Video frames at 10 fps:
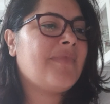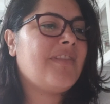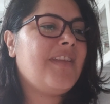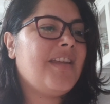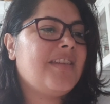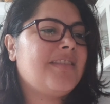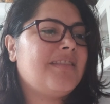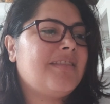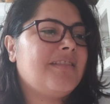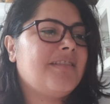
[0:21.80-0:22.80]

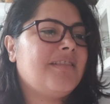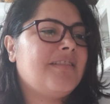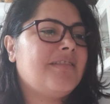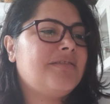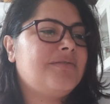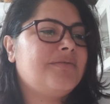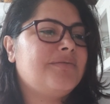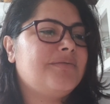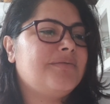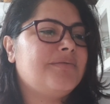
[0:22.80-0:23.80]
that
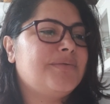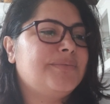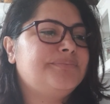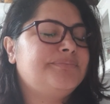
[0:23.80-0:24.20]
to